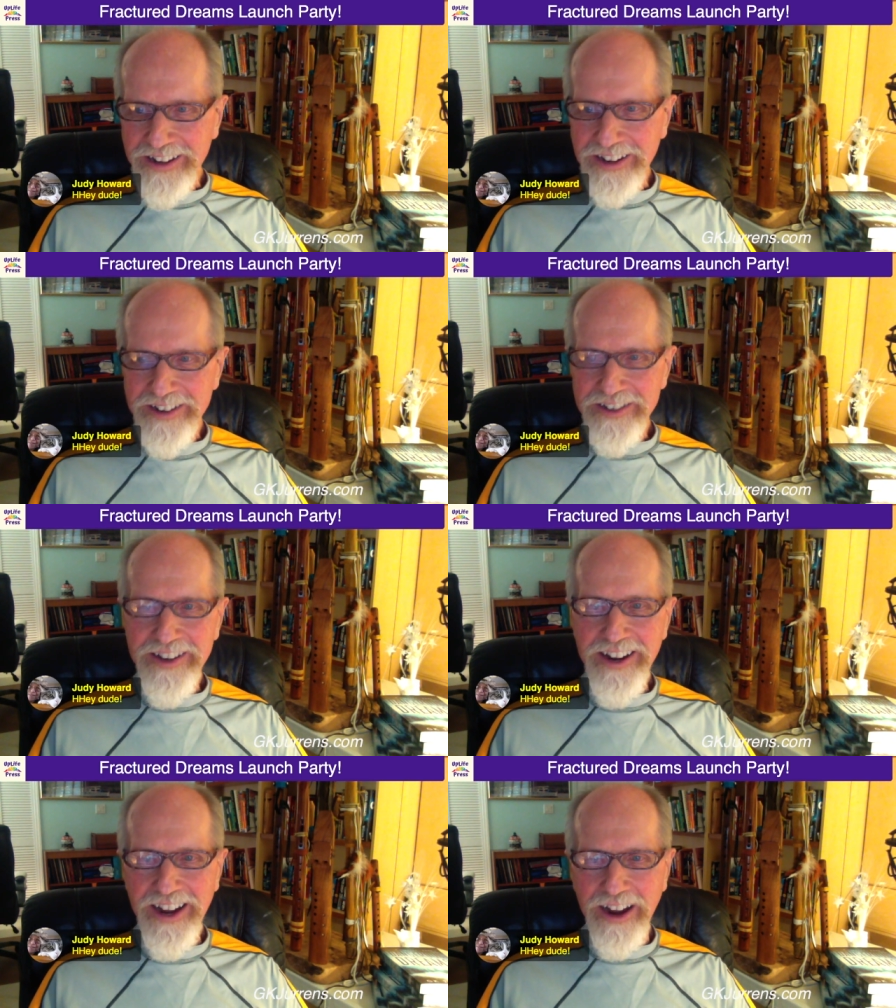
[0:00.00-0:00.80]
Good to
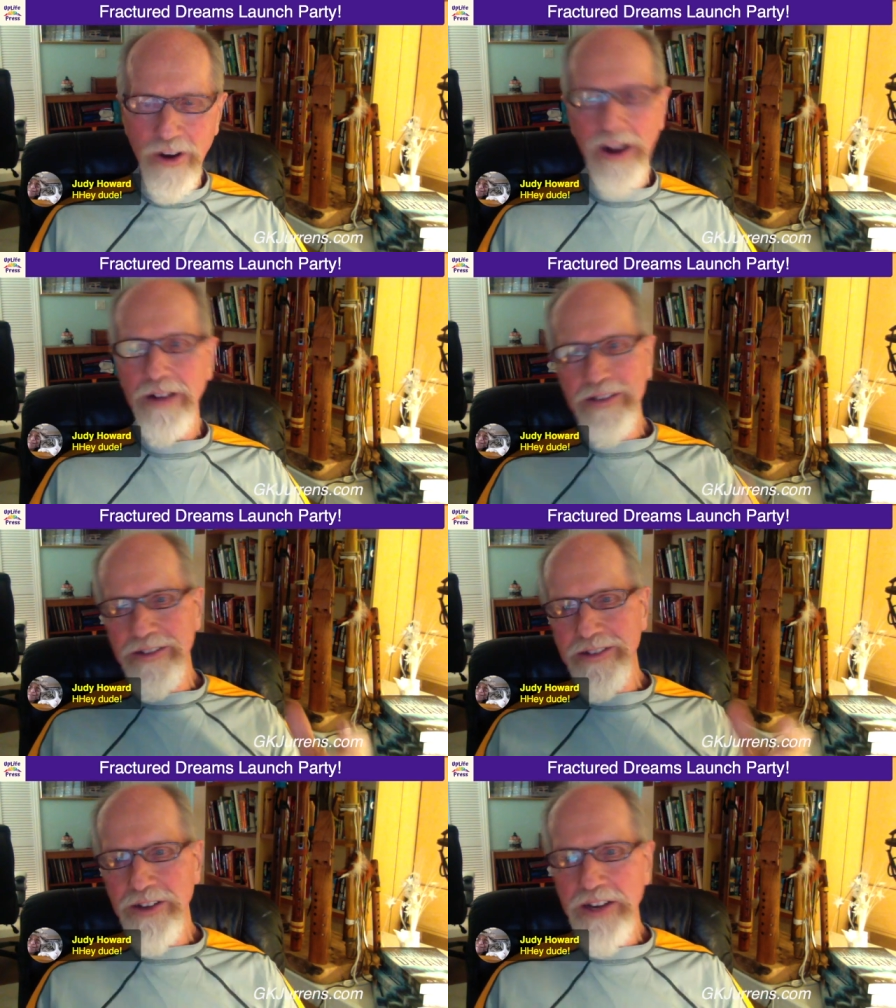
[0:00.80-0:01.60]
see you. Well,
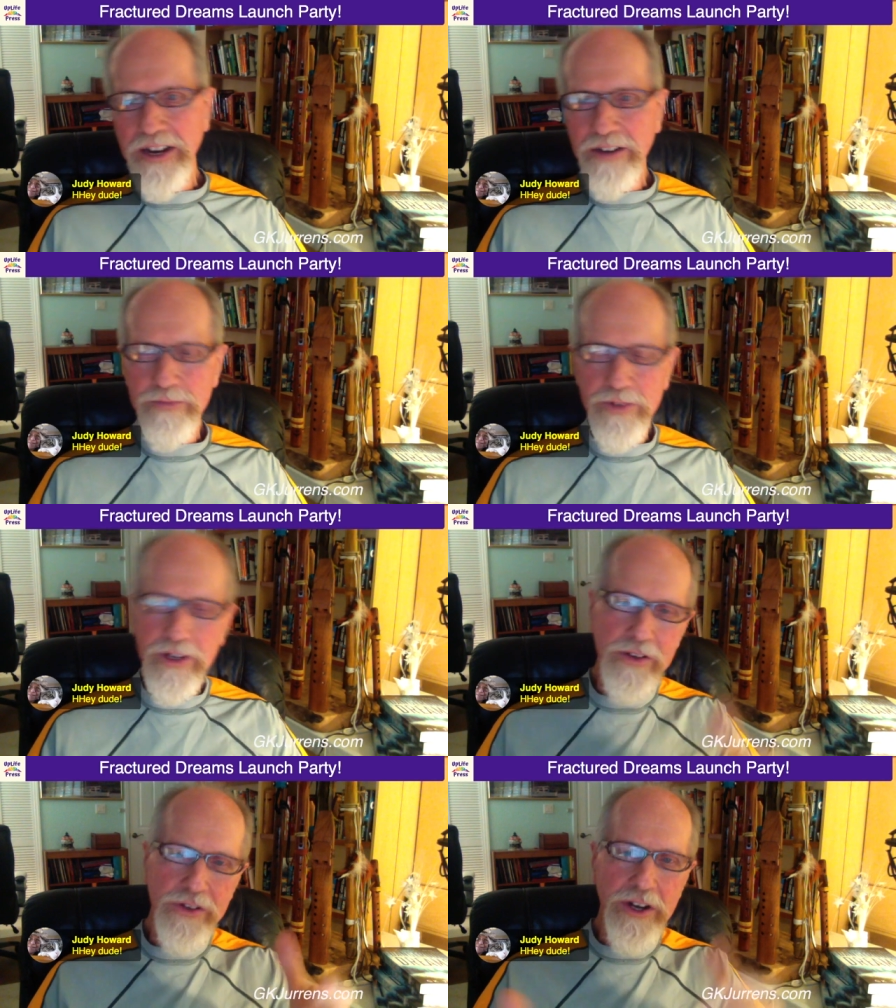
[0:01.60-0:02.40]
good
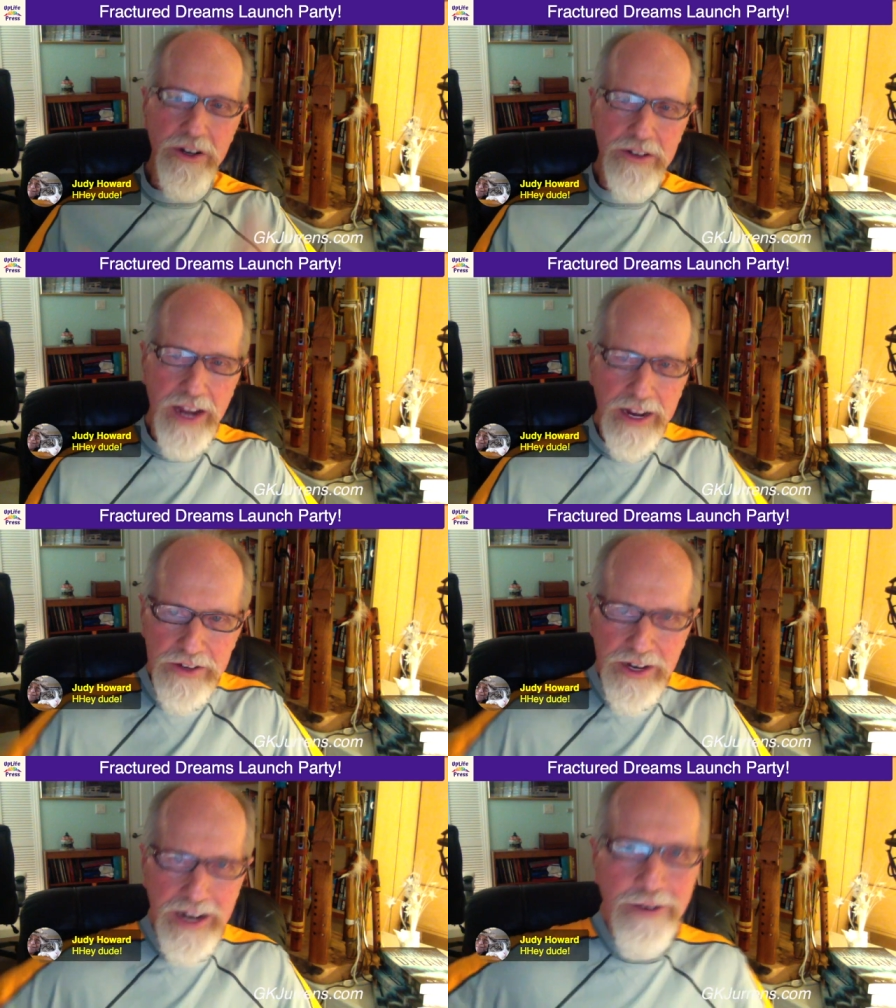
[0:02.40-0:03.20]
to see your
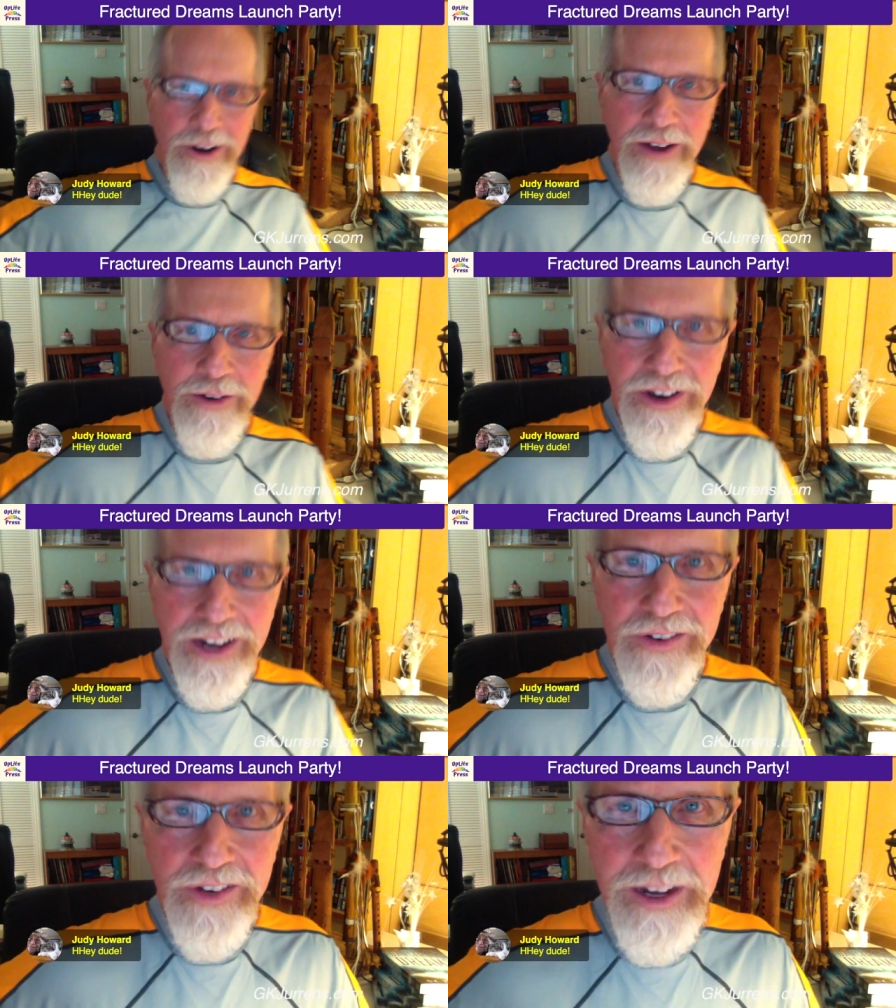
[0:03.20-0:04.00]
text anyway. I wish I
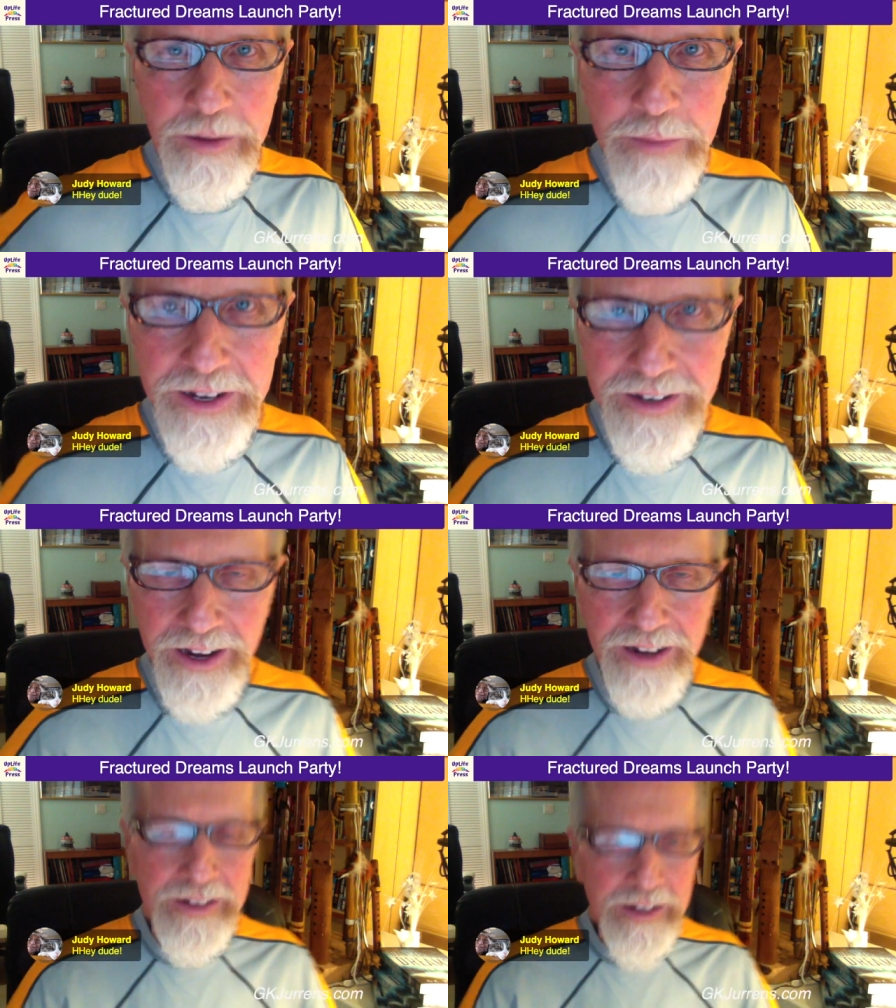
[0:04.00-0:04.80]
could see you, but
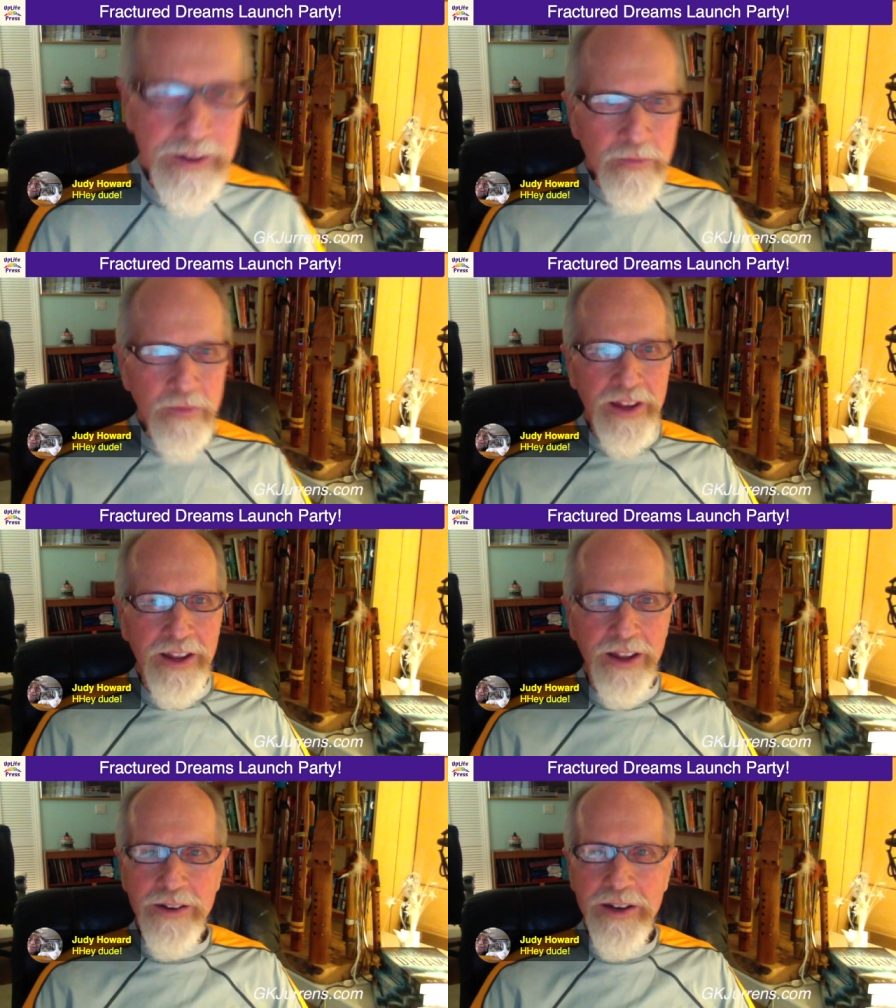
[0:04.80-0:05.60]
I
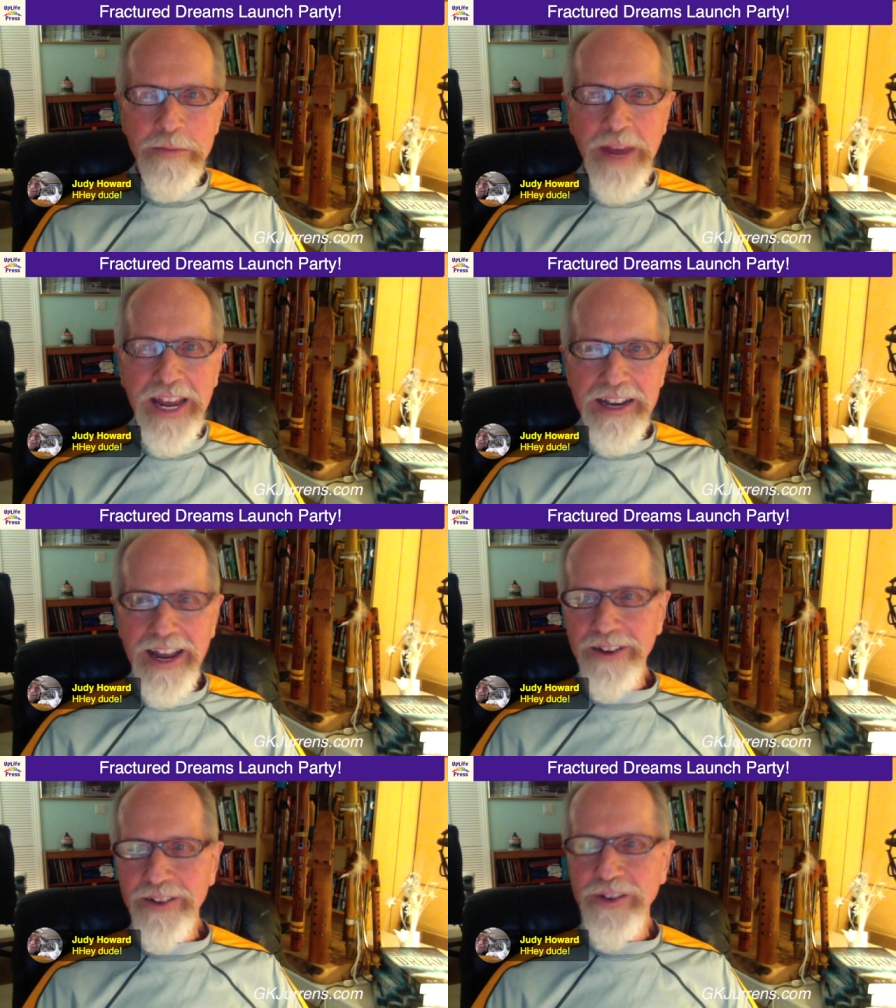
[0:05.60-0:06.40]
didn't make it
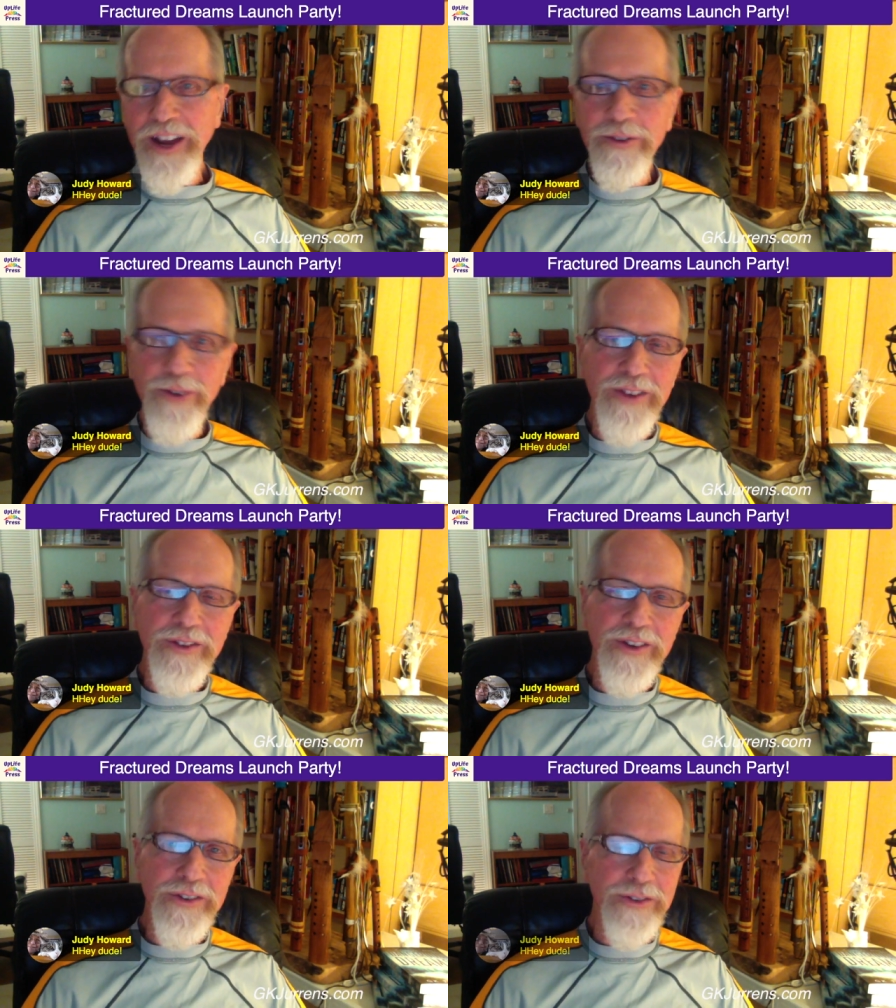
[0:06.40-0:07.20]
down to the Southwest
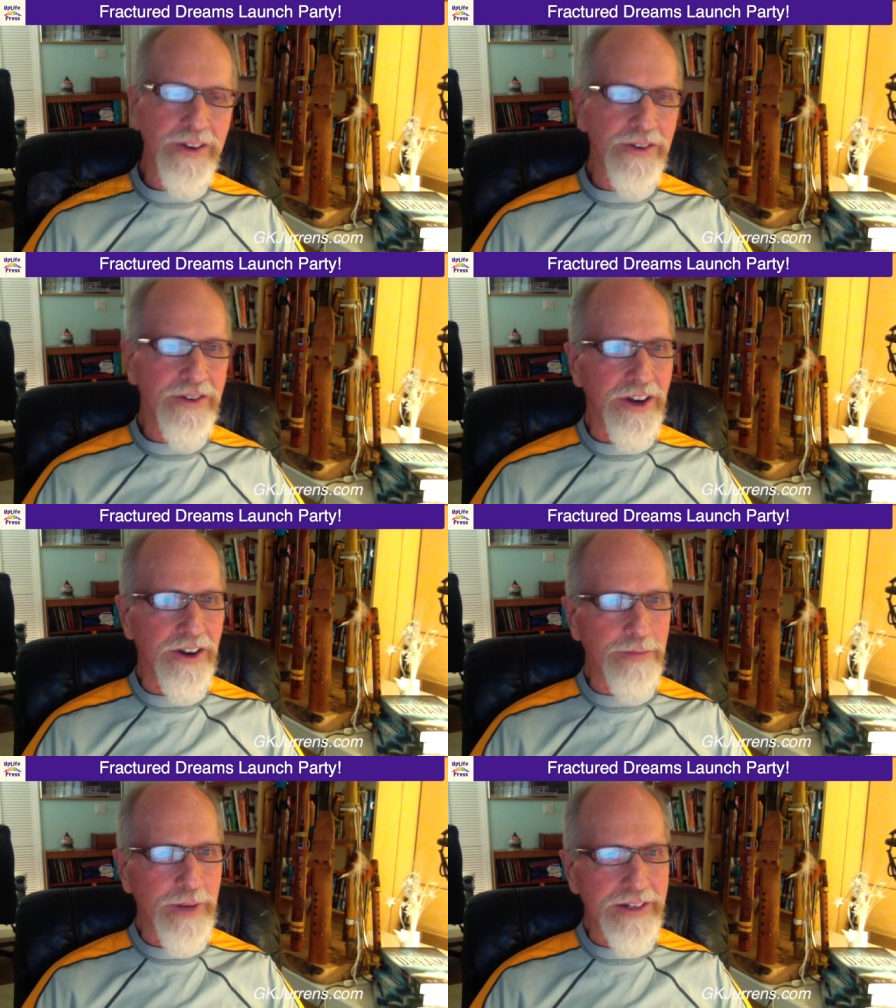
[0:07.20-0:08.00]
this
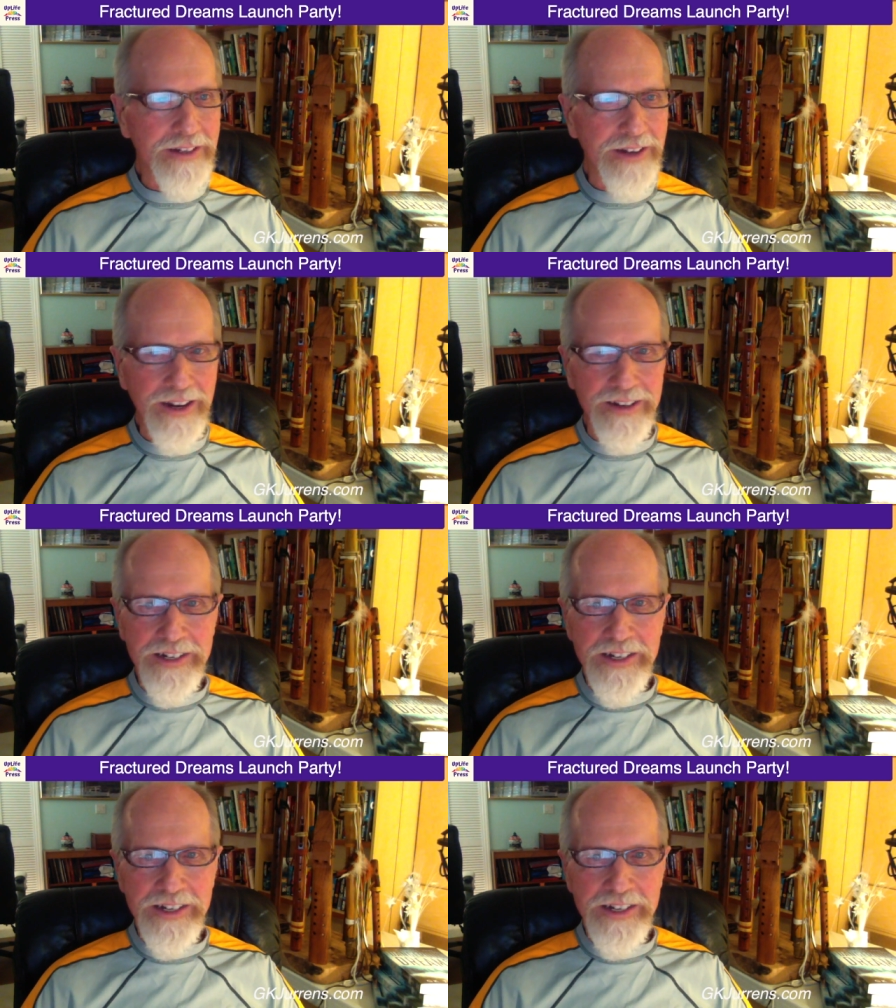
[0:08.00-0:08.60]
year, but